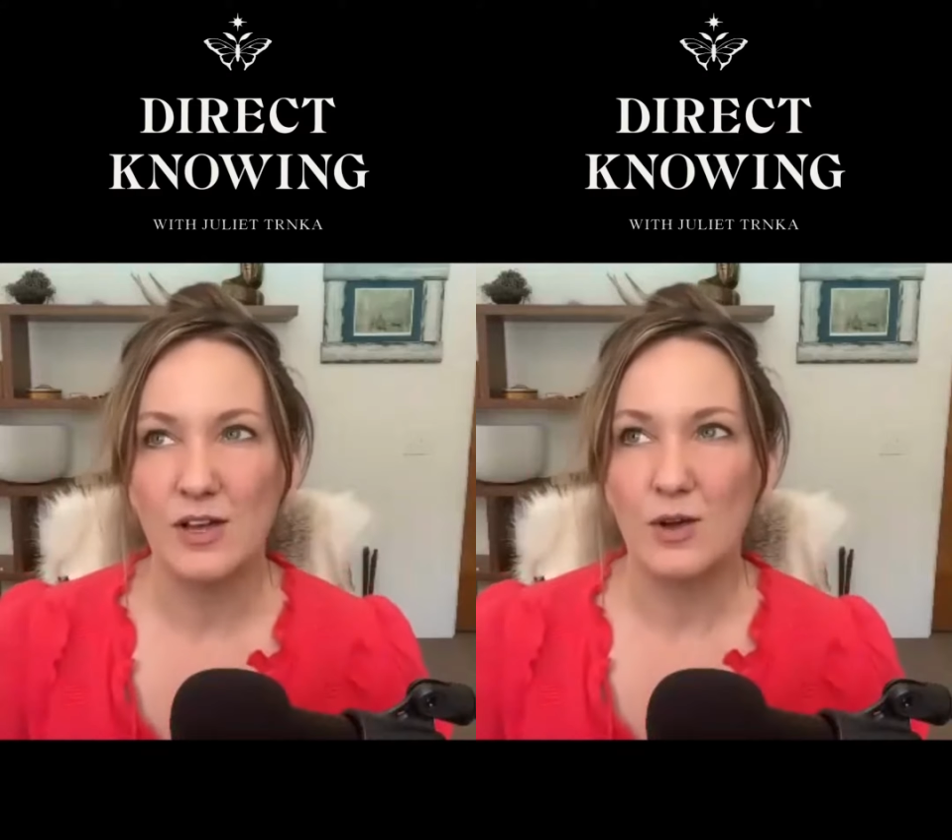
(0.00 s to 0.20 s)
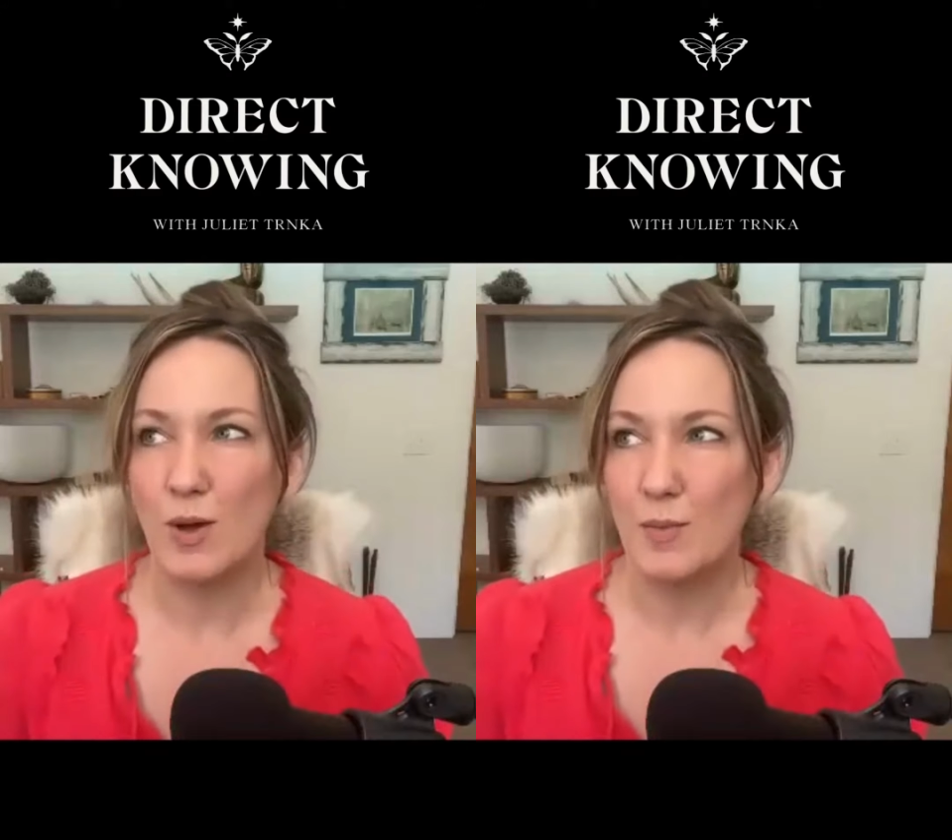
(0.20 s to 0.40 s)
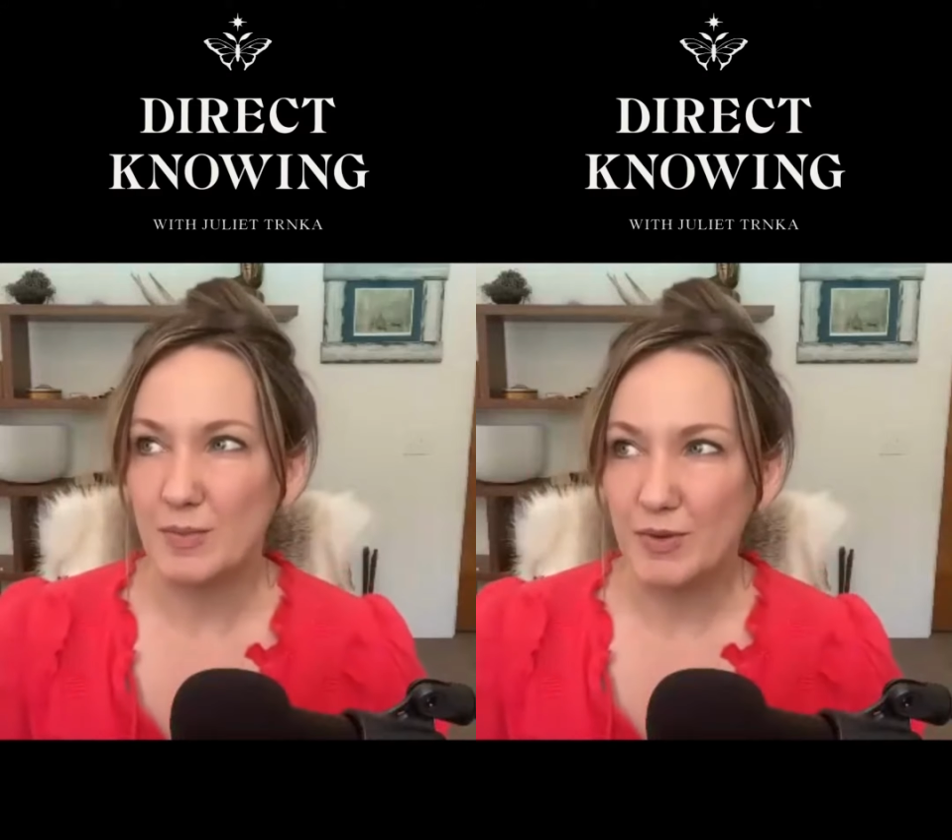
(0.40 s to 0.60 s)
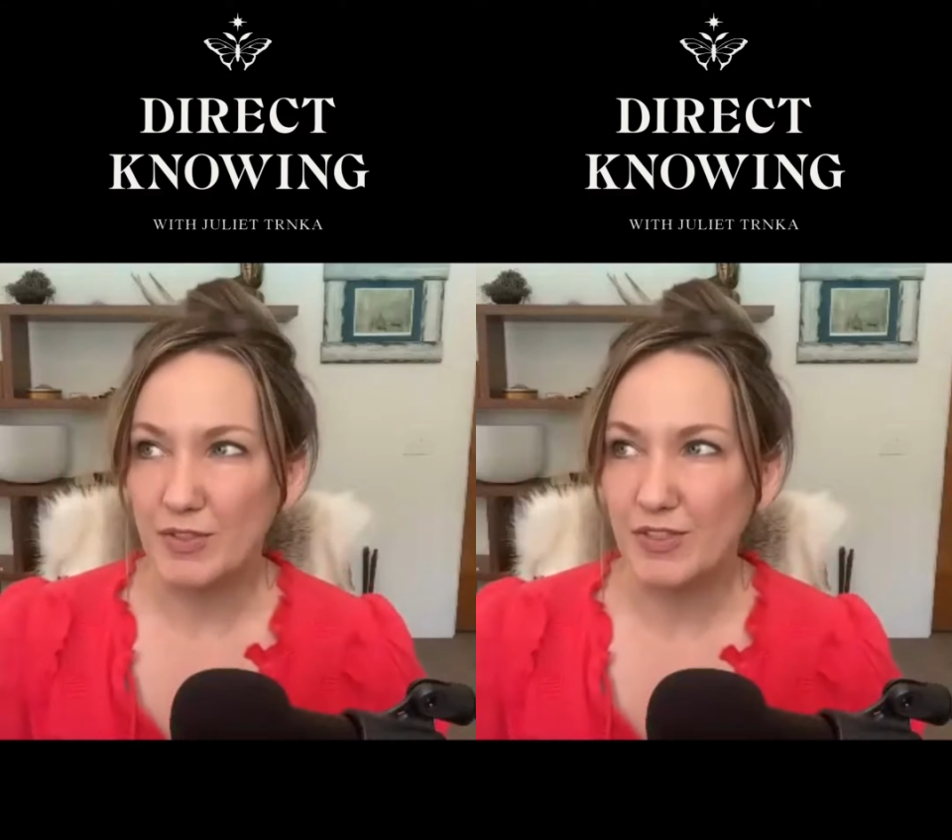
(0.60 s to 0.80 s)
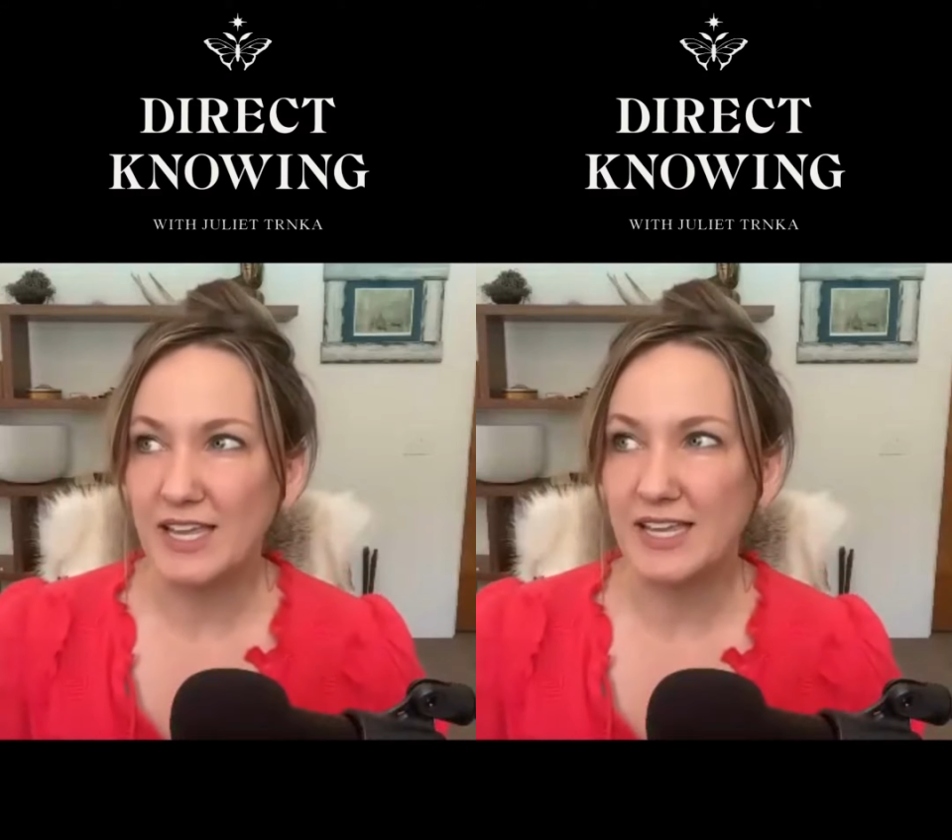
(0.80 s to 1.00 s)
what people
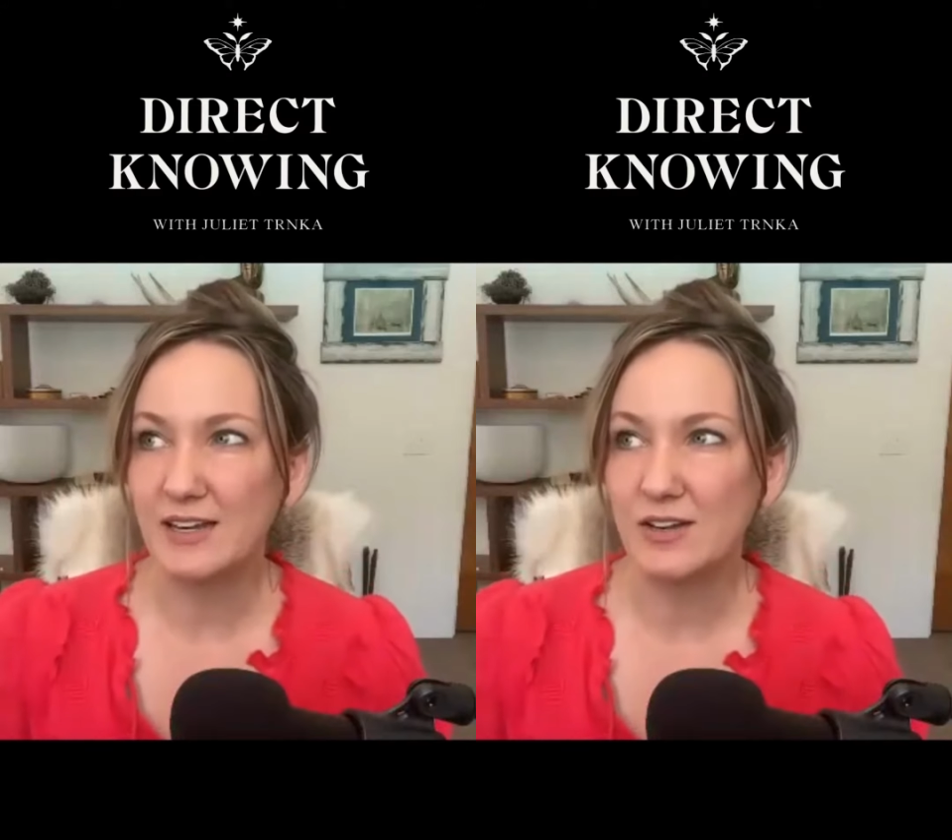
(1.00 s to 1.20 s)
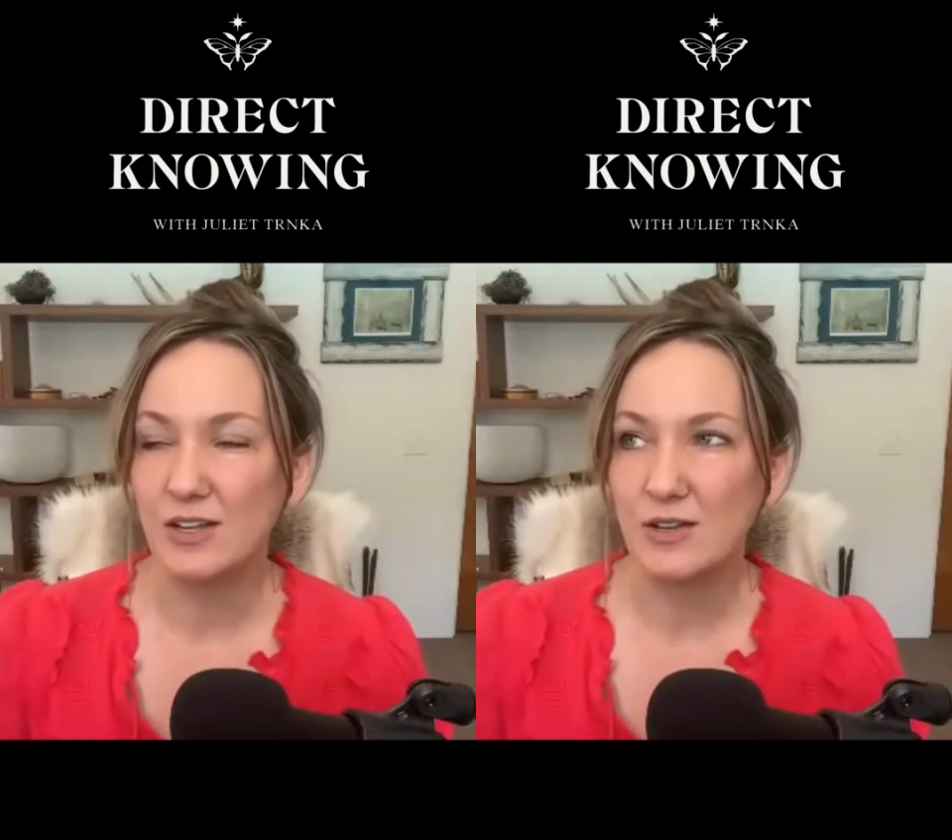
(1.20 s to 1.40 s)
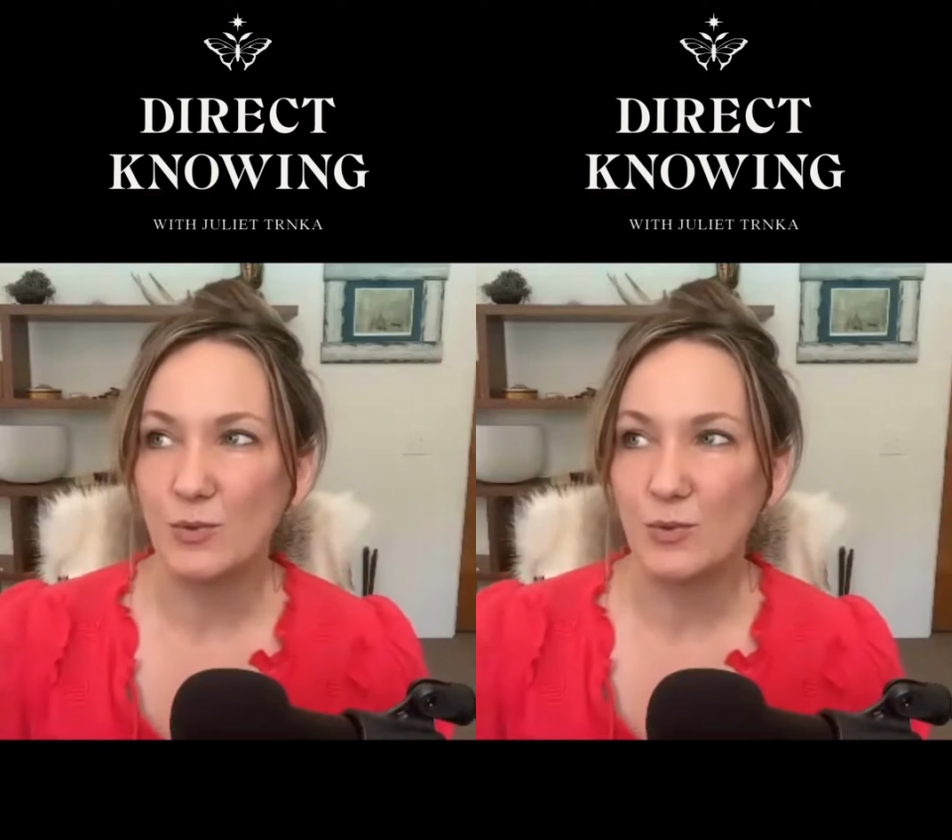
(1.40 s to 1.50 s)
think and